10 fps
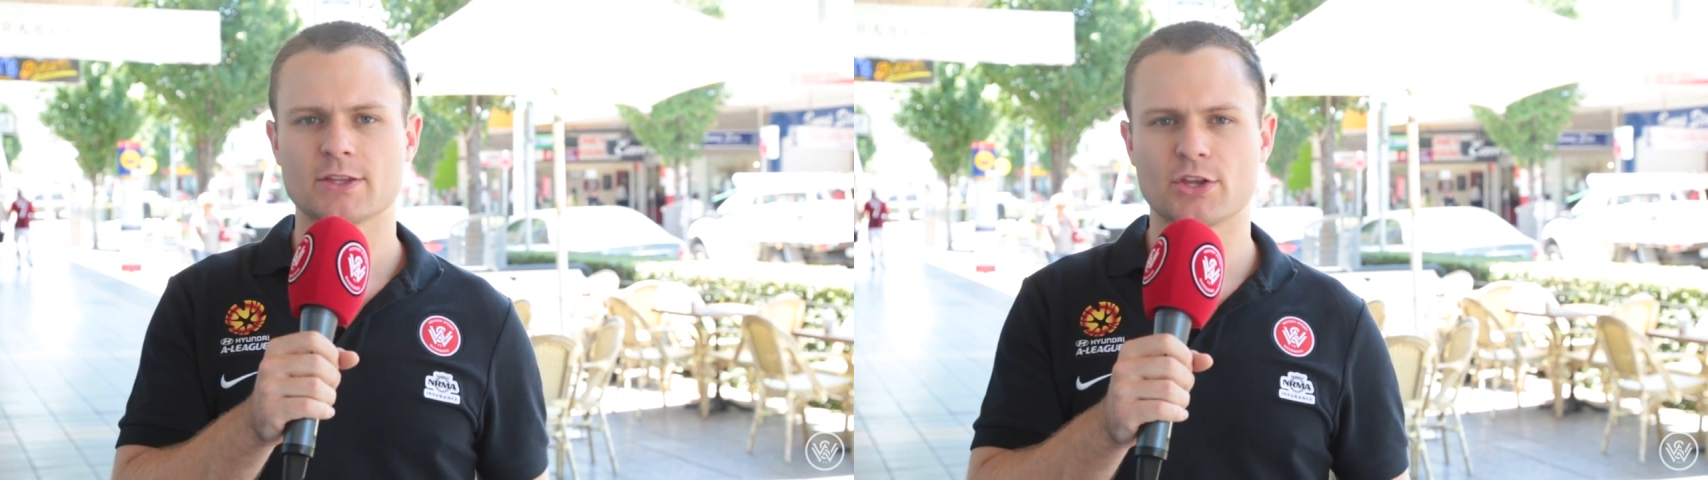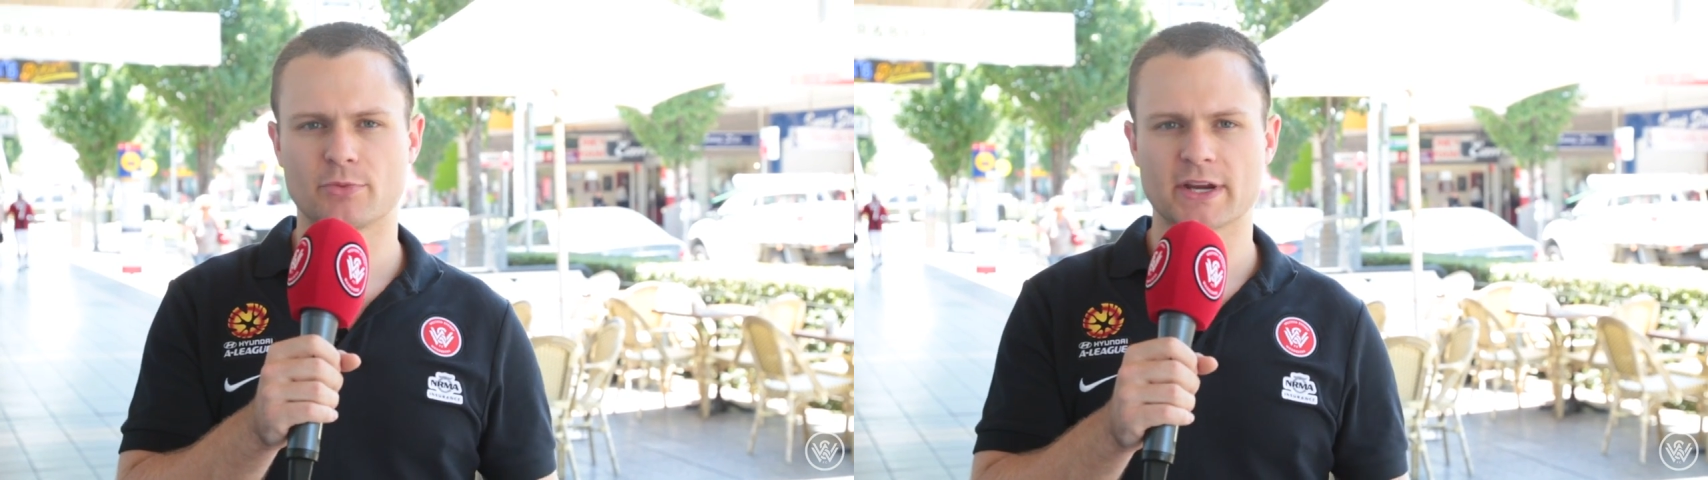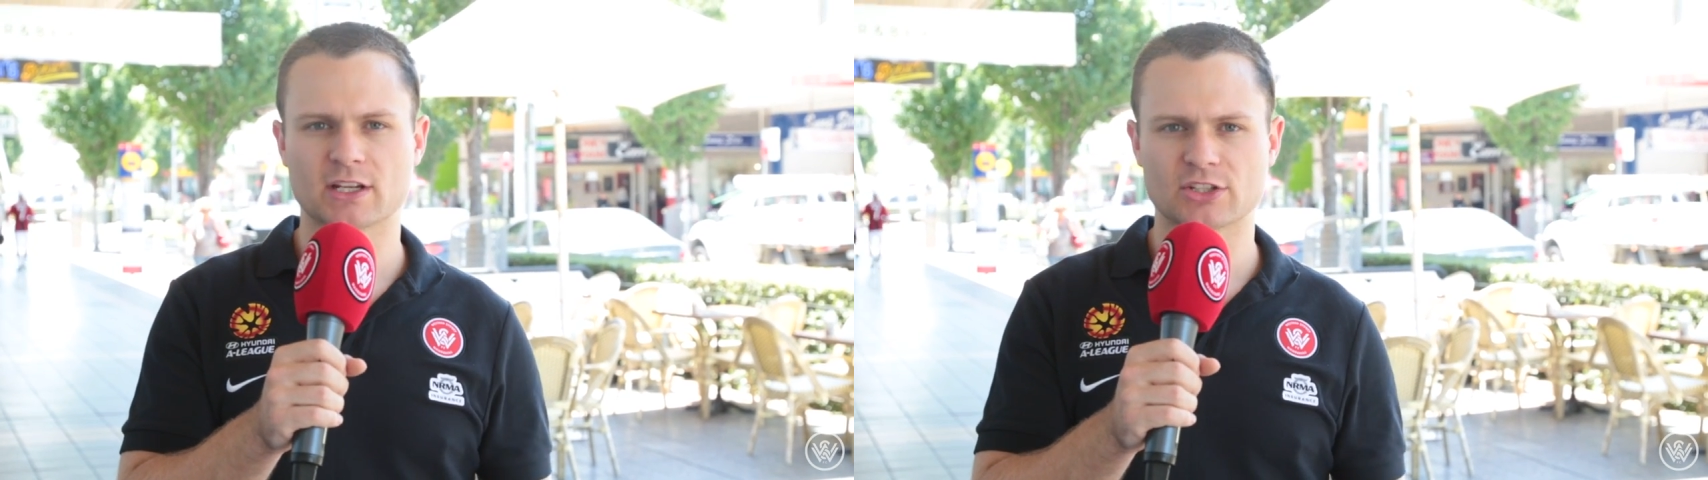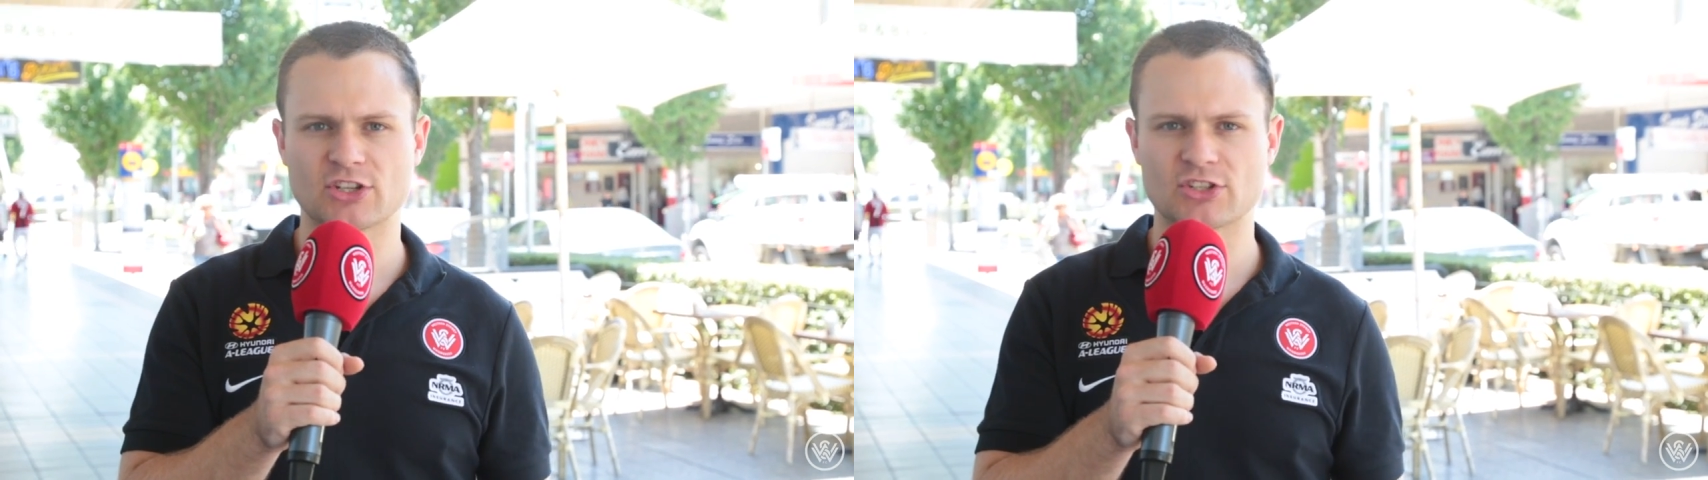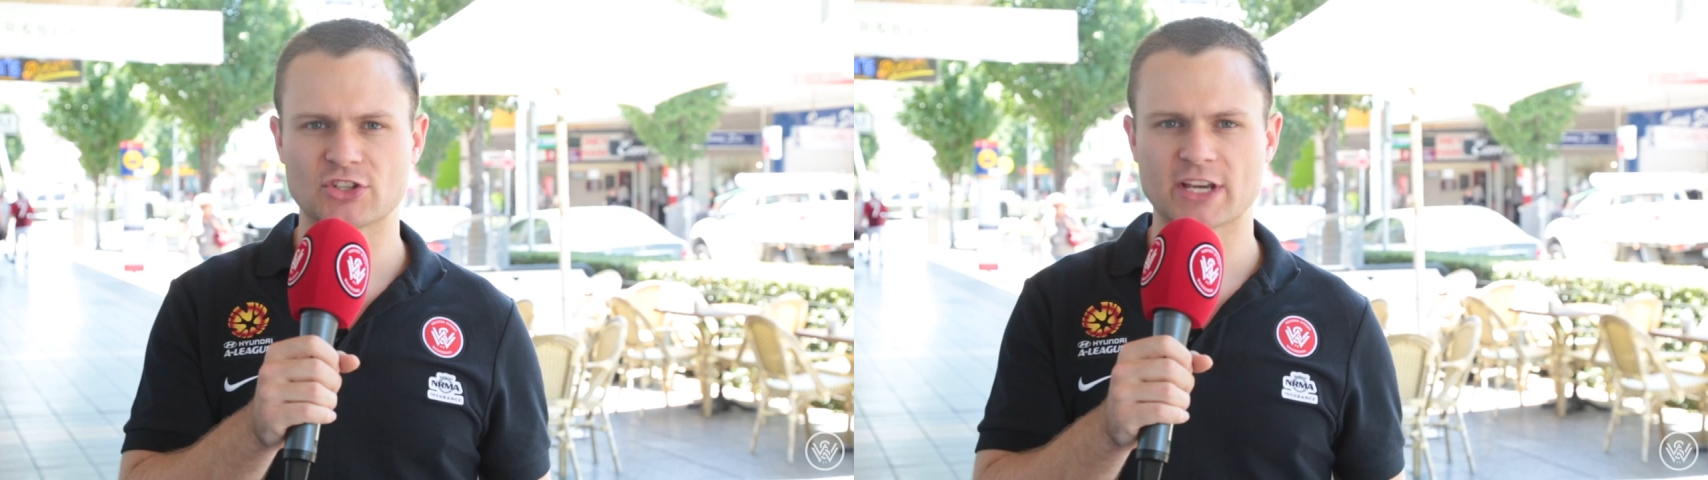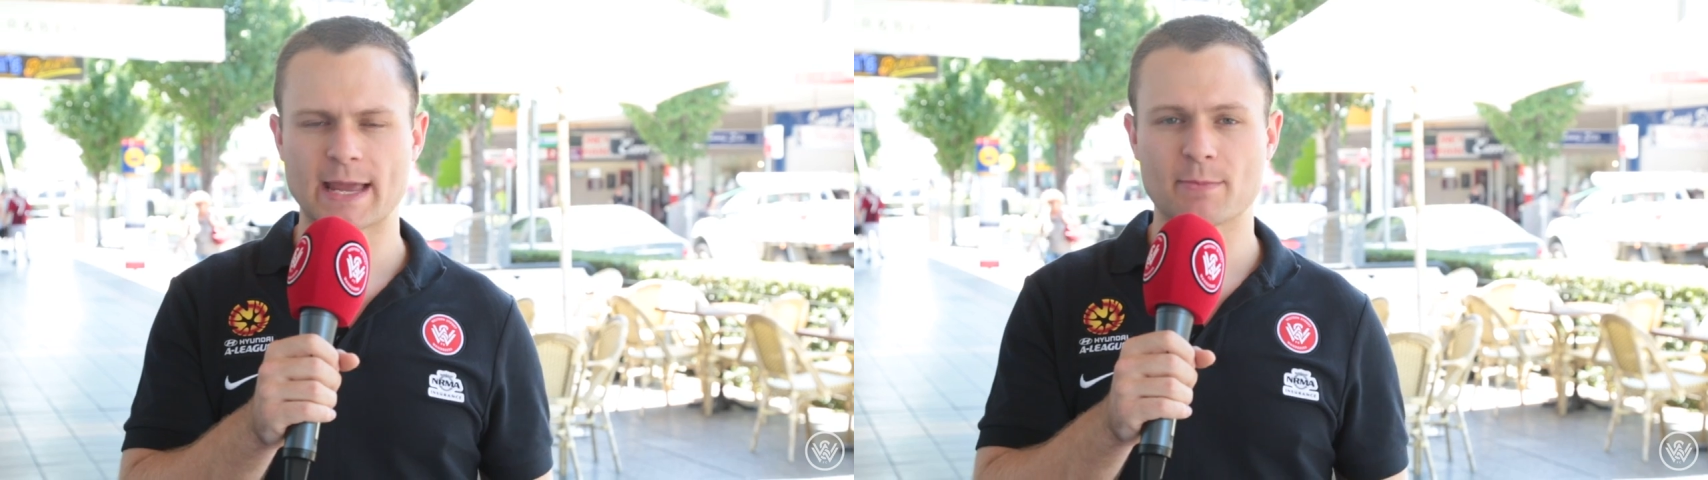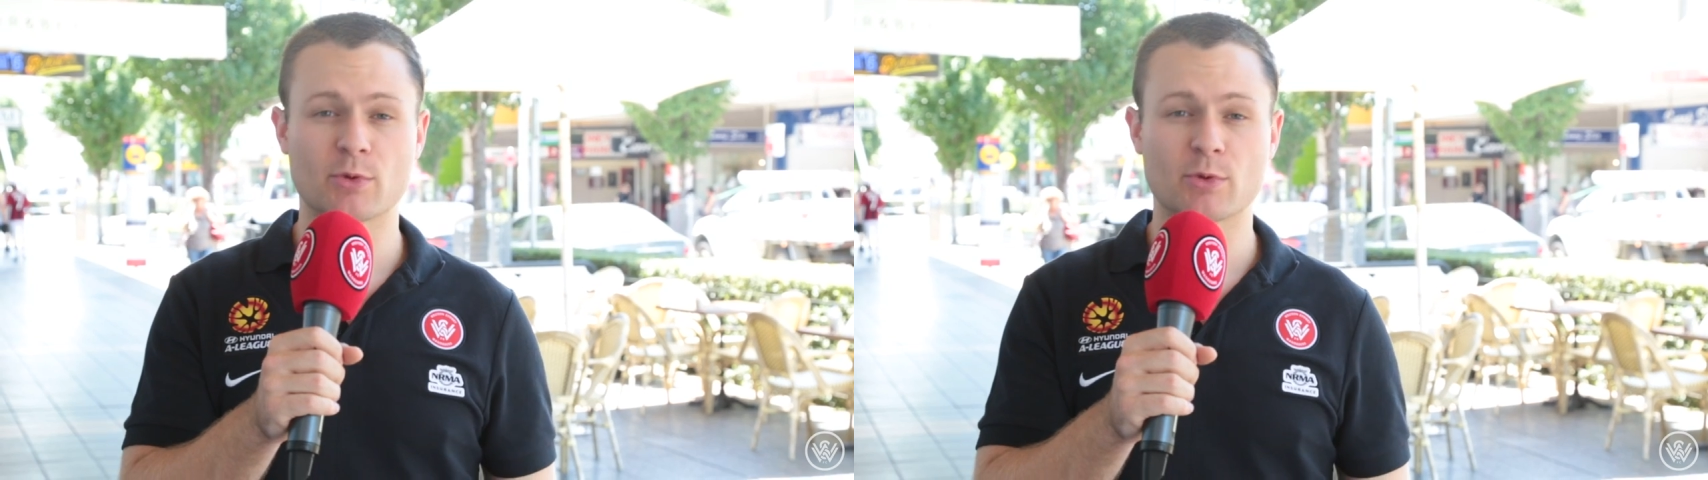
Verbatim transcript: than a regular season game.